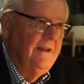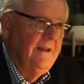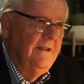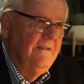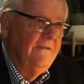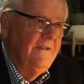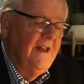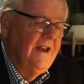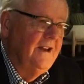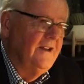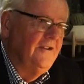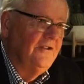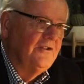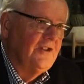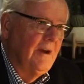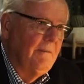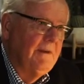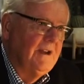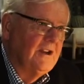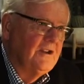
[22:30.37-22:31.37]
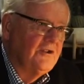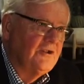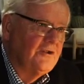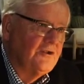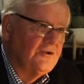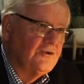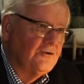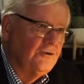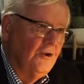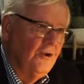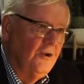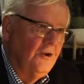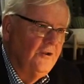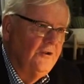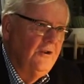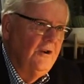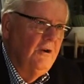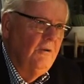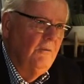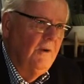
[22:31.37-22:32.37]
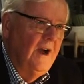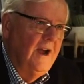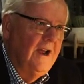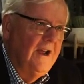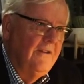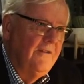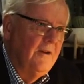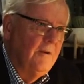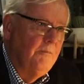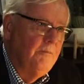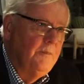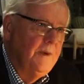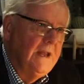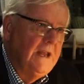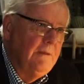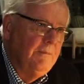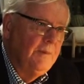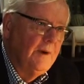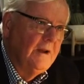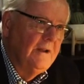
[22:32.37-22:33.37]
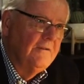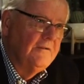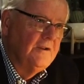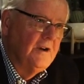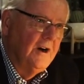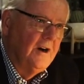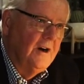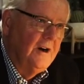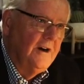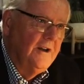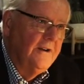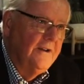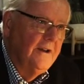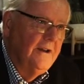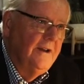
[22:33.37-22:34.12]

Then, in some extraordinary way, the people of God,